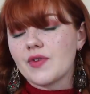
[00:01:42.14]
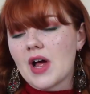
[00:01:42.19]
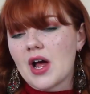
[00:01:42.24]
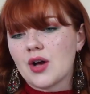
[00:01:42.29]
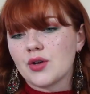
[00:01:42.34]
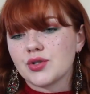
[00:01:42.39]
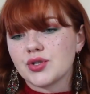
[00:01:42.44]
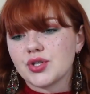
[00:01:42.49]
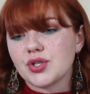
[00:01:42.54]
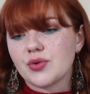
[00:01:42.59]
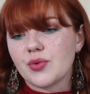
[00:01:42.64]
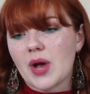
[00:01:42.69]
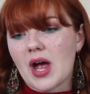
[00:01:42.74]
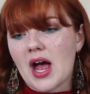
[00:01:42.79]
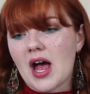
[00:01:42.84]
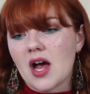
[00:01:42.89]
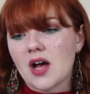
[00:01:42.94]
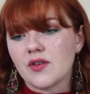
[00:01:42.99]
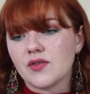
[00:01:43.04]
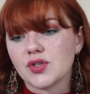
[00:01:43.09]
found to
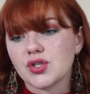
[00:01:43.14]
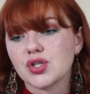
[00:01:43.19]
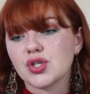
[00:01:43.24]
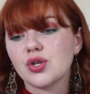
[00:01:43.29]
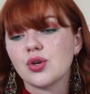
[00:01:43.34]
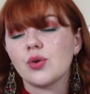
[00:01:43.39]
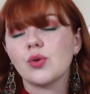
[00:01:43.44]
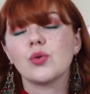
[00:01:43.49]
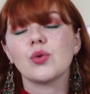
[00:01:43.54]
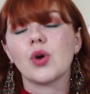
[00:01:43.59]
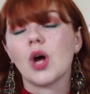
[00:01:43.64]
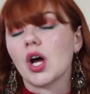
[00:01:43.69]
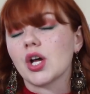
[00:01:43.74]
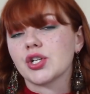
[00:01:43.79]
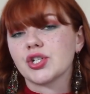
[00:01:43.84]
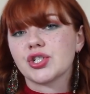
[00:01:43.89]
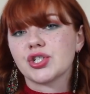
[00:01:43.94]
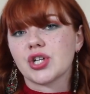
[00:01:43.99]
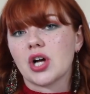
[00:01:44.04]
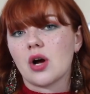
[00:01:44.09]
have 2
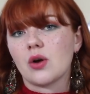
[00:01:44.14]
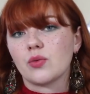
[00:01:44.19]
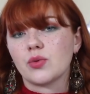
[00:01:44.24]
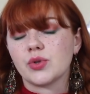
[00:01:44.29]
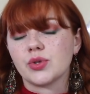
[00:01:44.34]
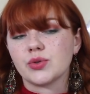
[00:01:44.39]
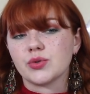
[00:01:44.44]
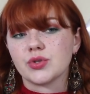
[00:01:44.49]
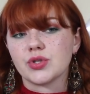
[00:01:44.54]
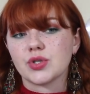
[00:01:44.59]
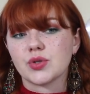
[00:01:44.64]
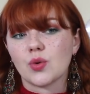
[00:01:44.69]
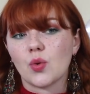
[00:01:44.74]
gunshot wounds,